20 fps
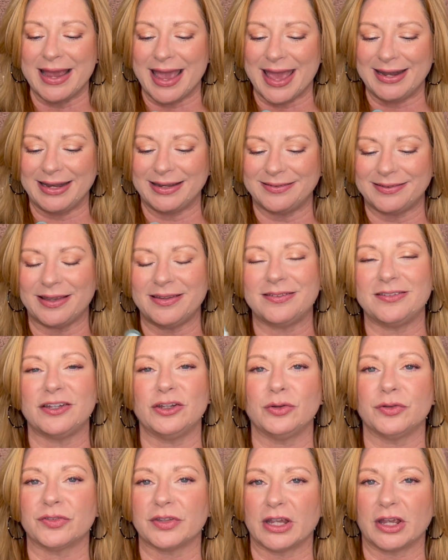And it says to
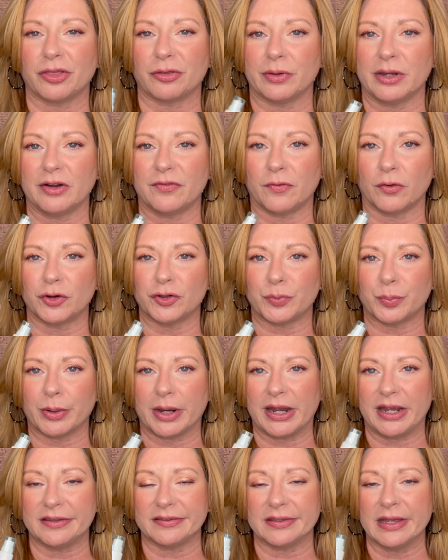use like 3 or 4
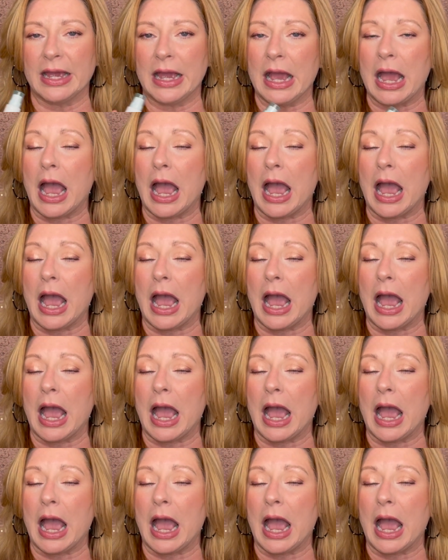sprays.